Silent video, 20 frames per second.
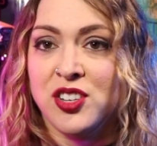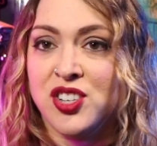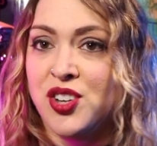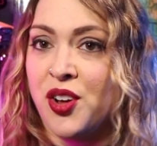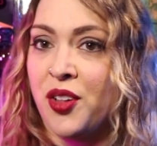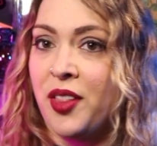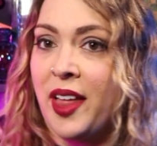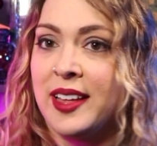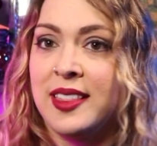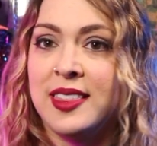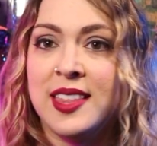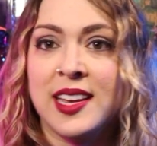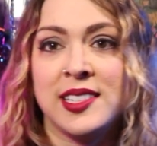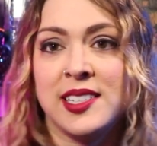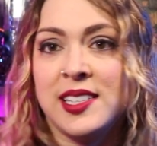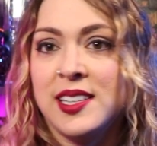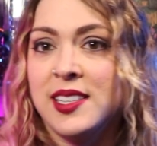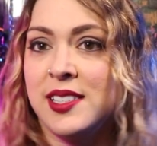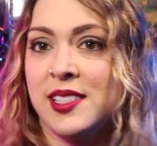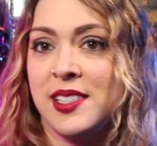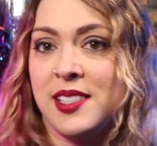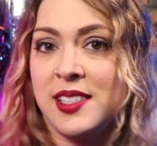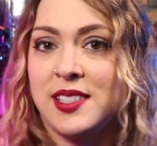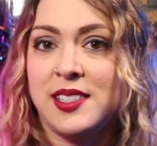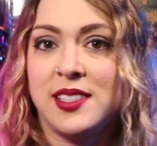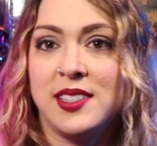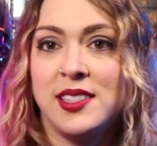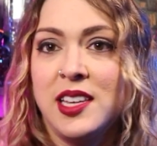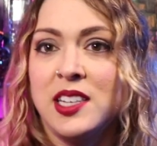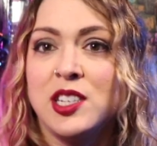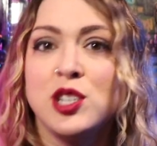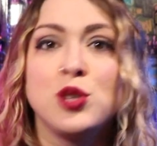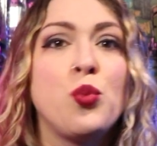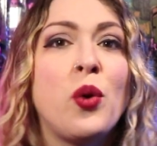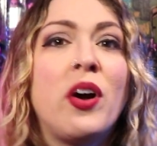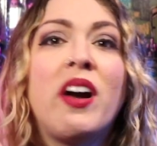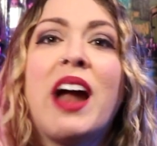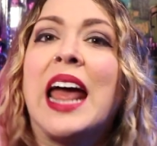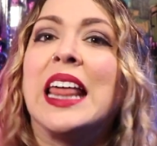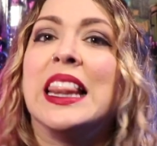so like this is
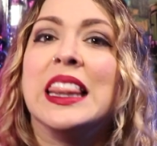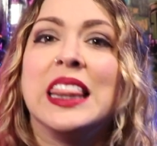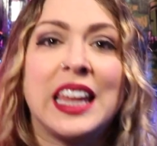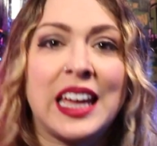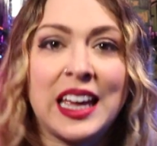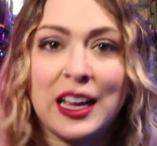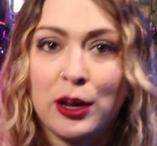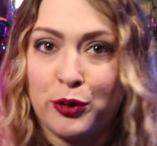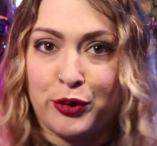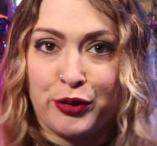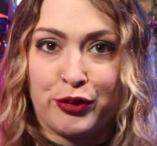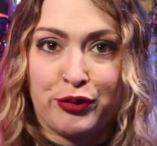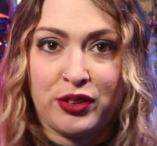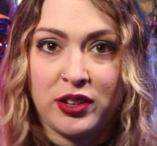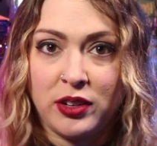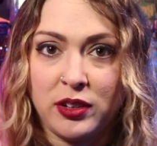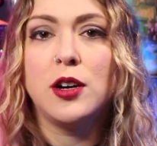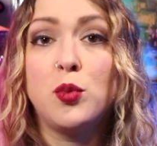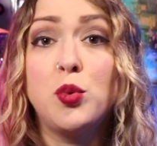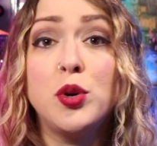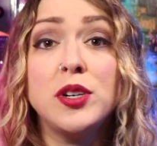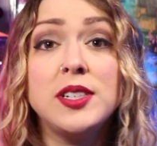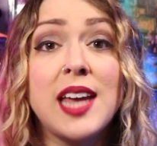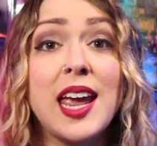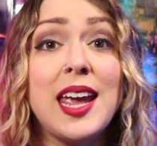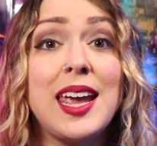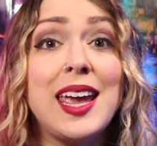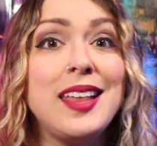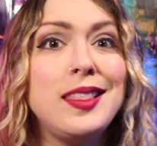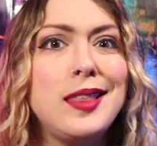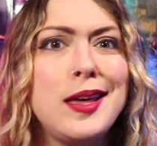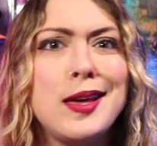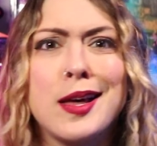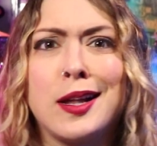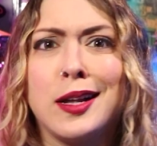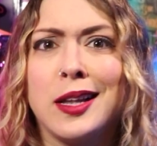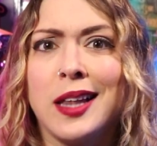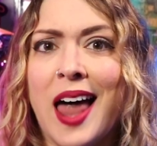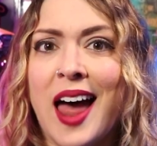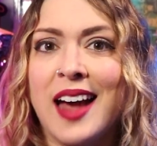where I live. We're taking the
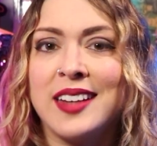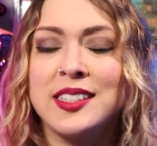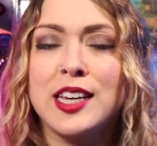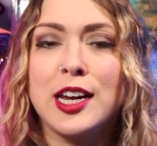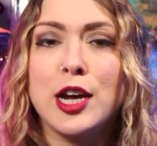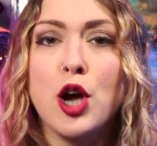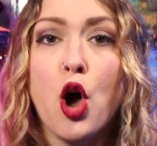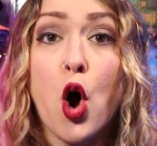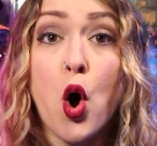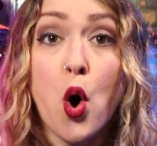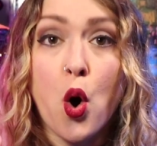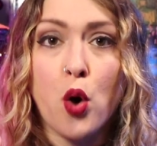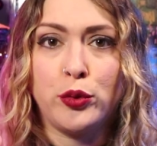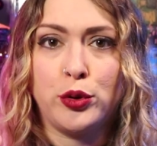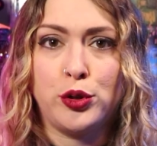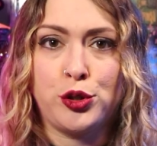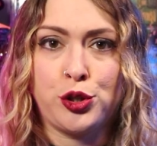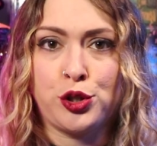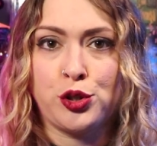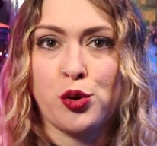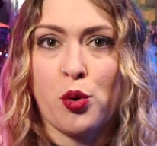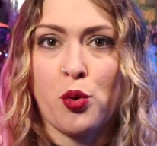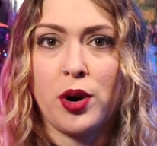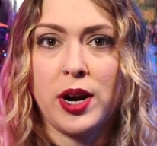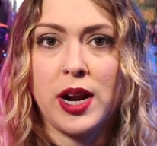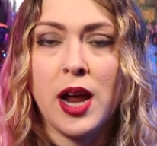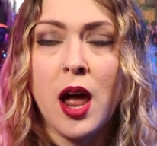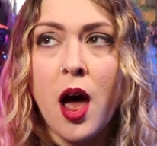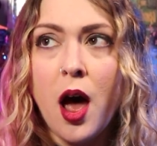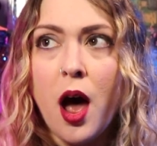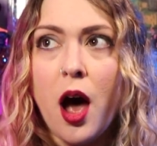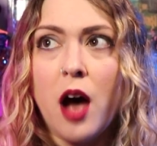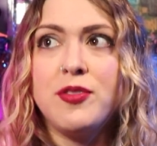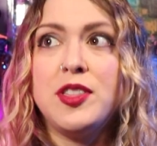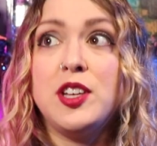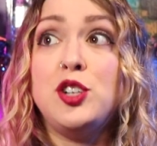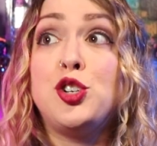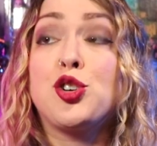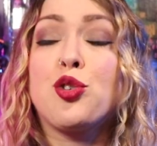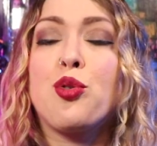classic horror story of
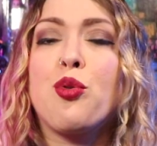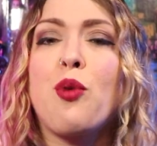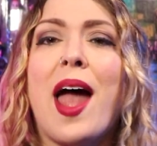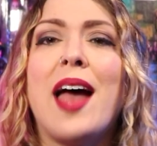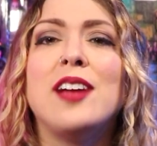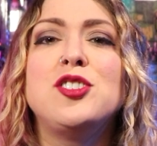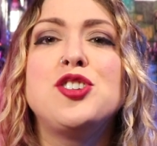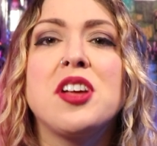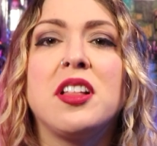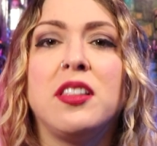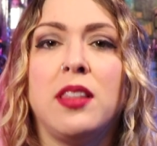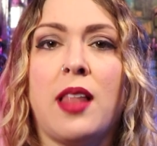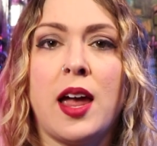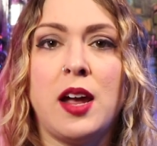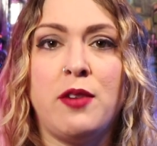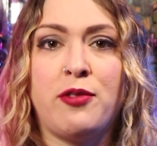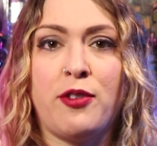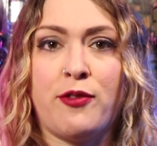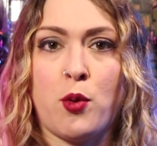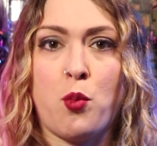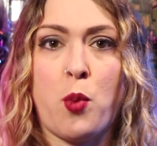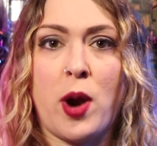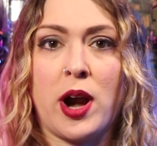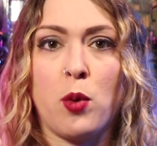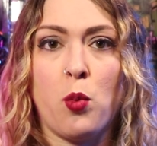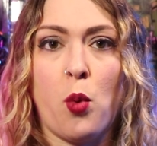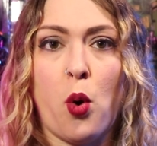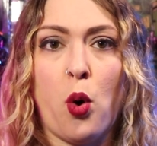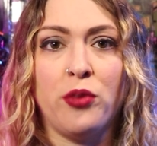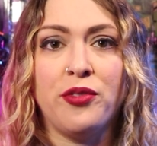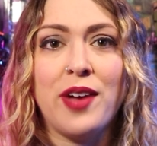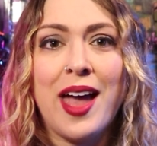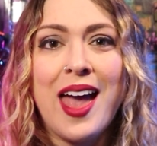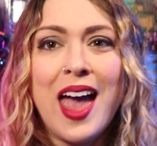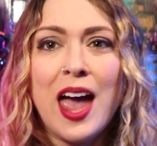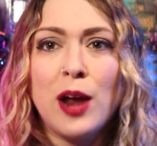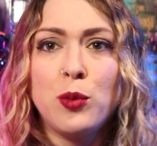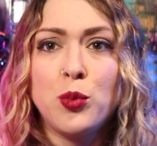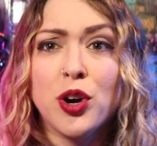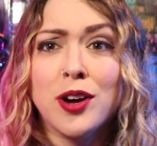the tragic life of a werewolf,
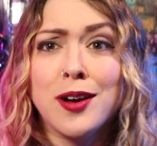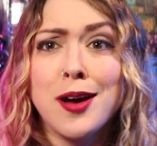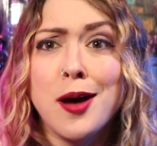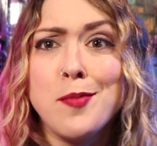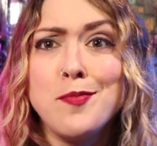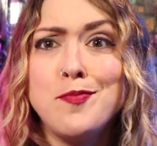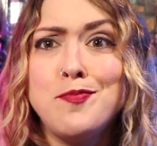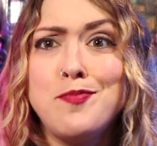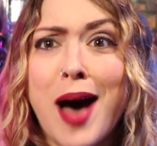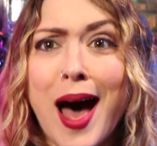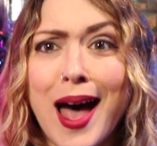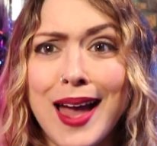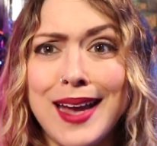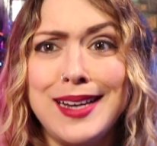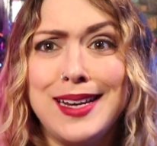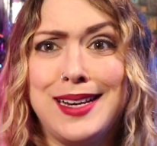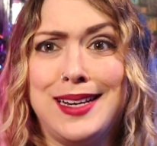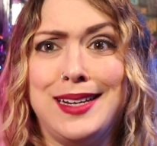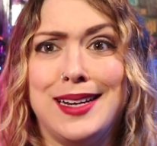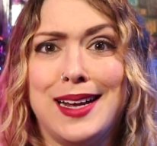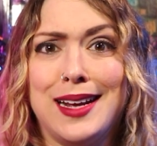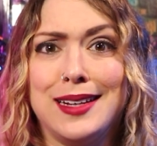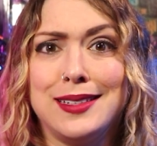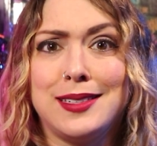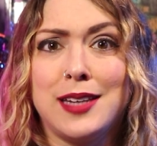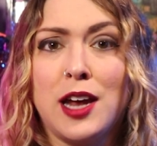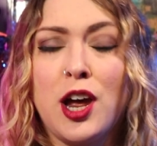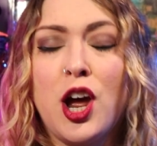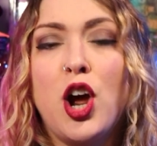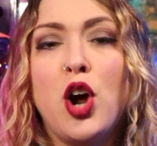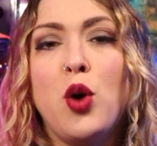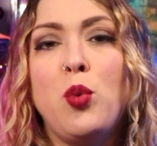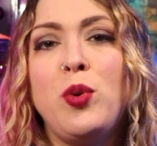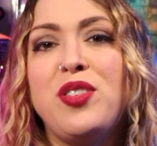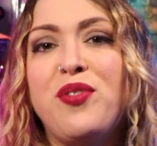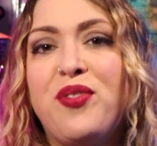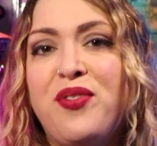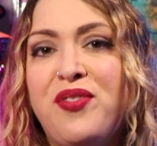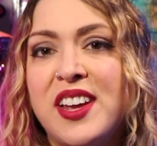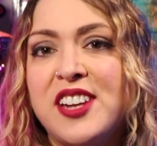and we're combining it
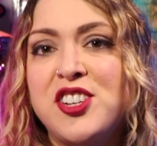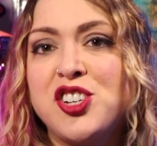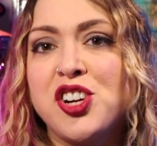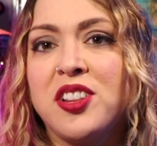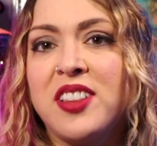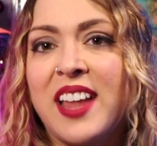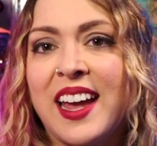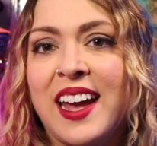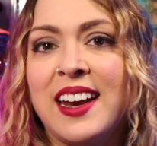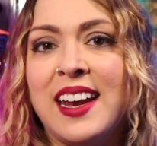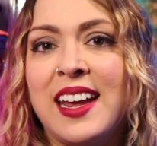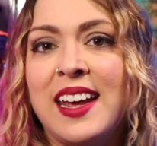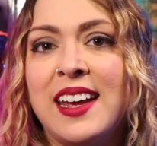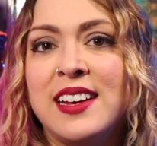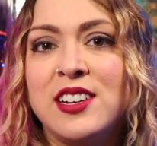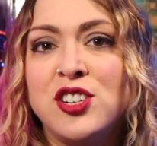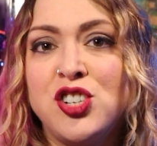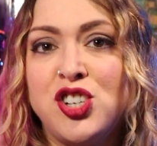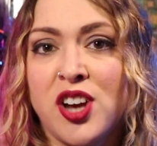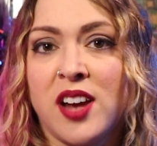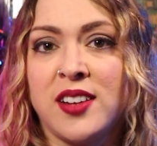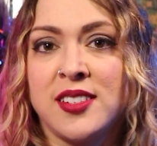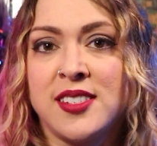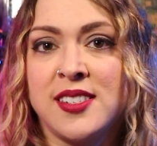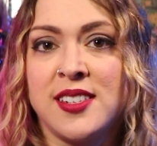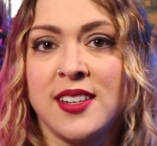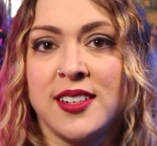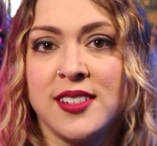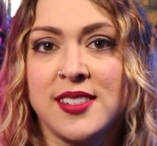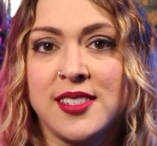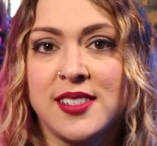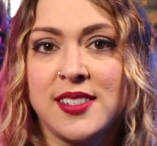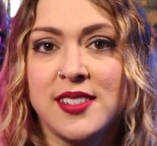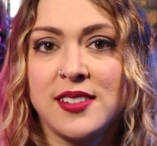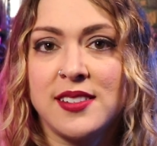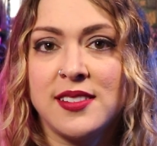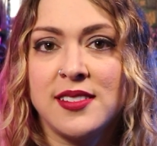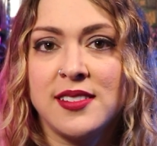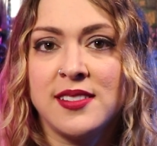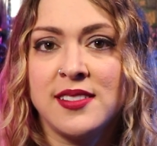with vigilante
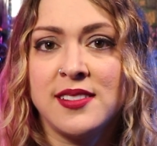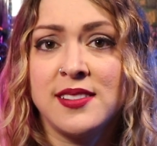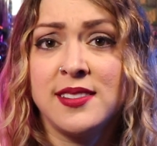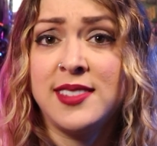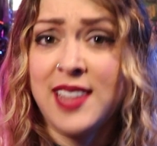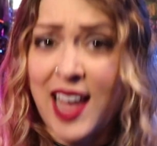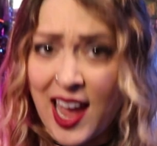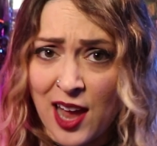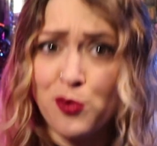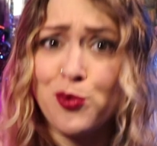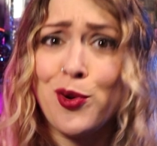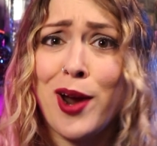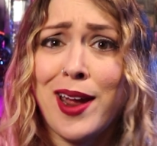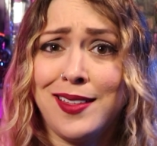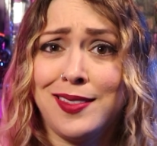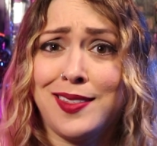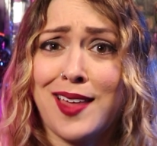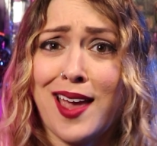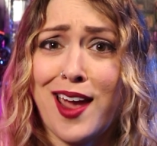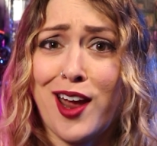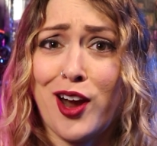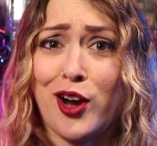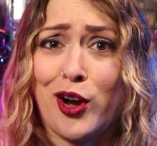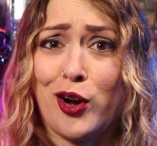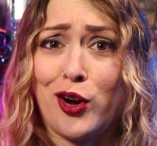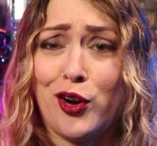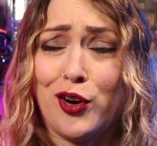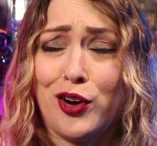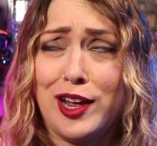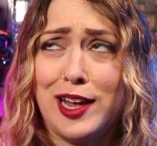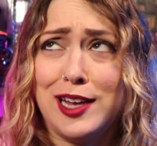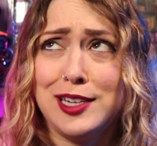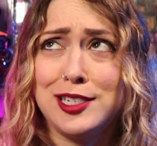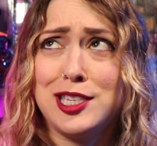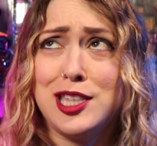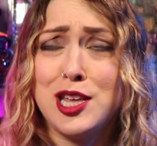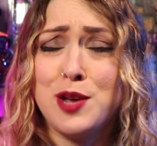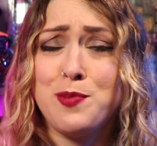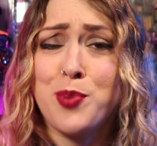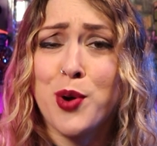justice. That right there
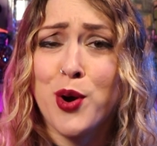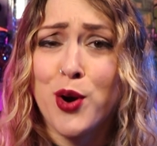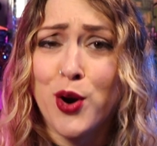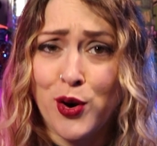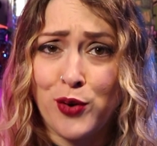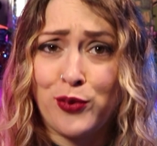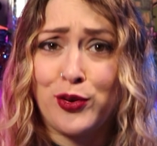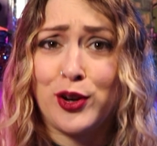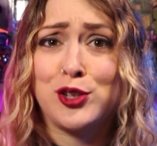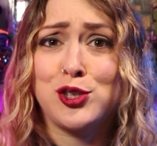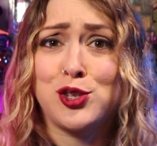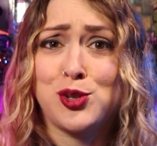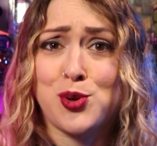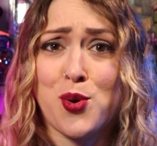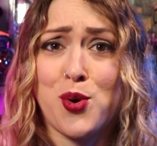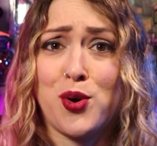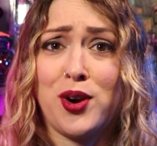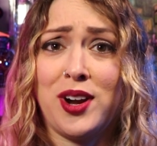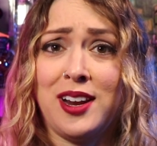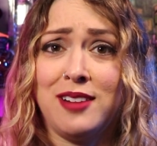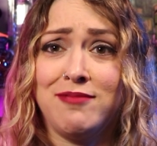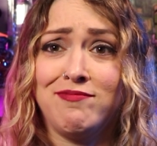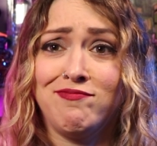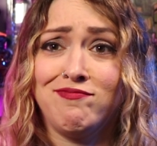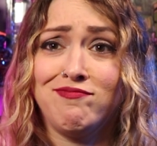is the perfect story,